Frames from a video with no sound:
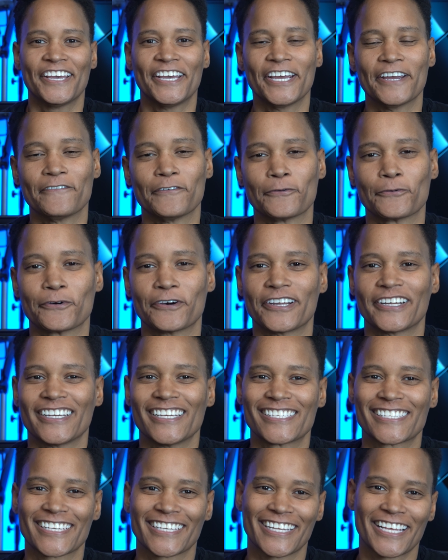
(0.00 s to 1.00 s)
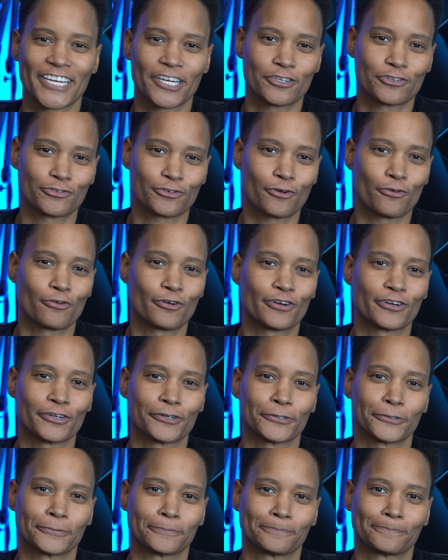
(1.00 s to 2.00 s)
Hey everyone, it's Atlanta Drone
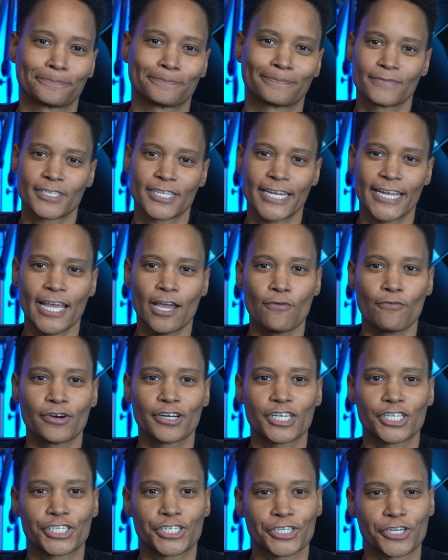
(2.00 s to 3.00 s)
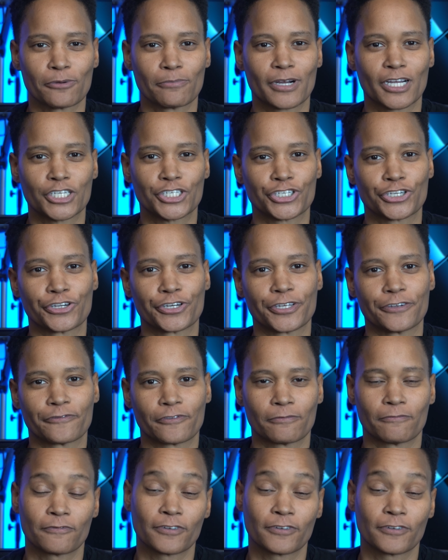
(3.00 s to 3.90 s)
Girl. Today I want to share my journey from